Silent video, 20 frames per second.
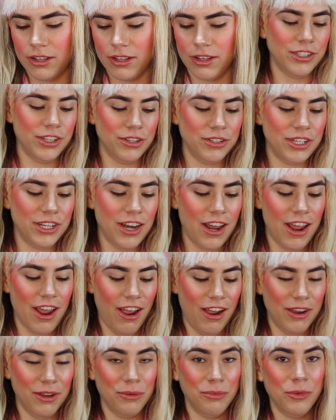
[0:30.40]
So today
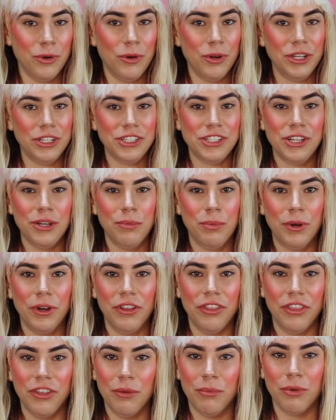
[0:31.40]
I am going to
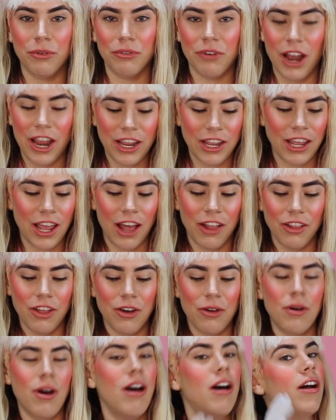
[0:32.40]
put the bright
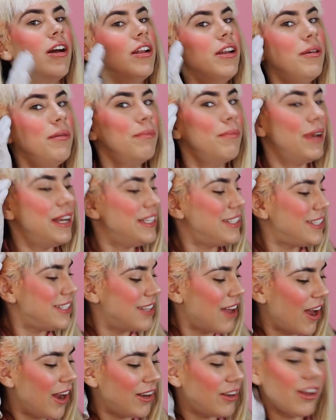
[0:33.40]
yellow on my
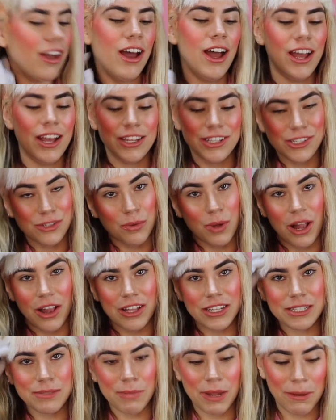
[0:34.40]
side cut as well
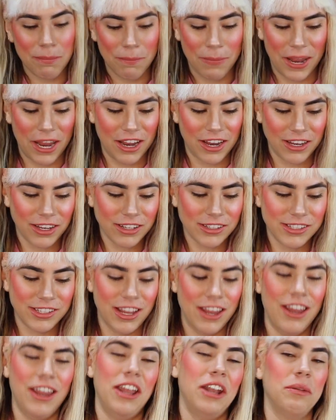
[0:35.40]
as my bangs.
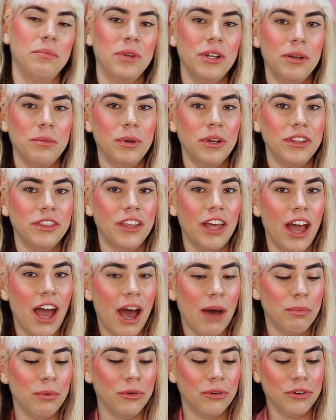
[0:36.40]
And I'm going to put the
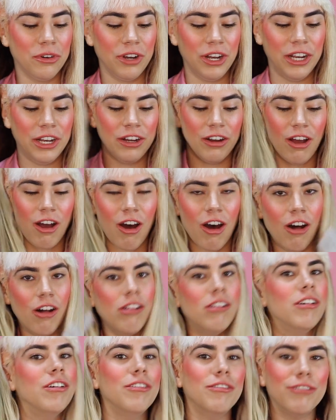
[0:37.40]
apple green
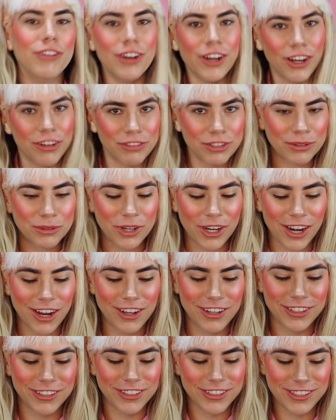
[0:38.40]
all over everywhere
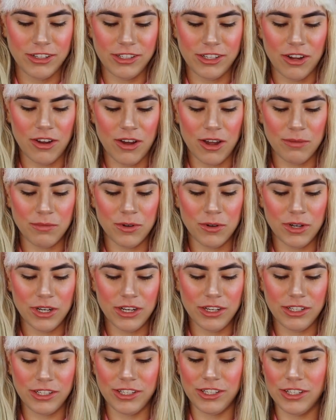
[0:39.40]
else. So I'm going
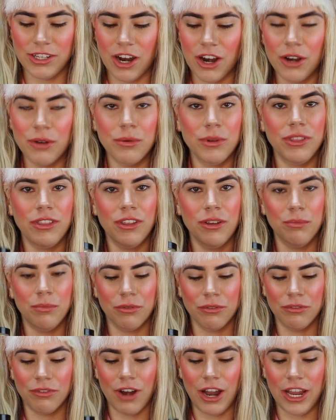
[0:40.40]
to start with the
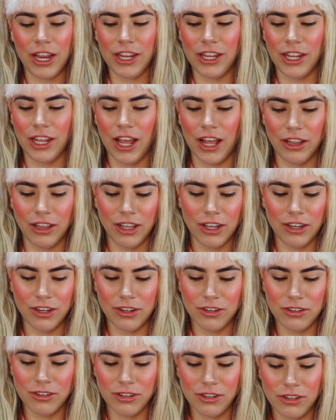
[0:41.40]
bright
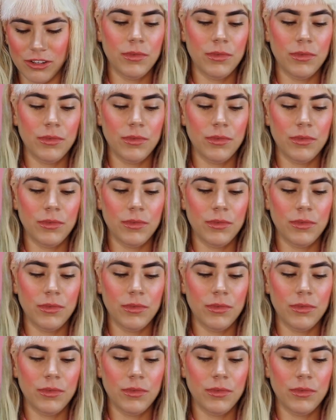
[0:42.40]
yellow.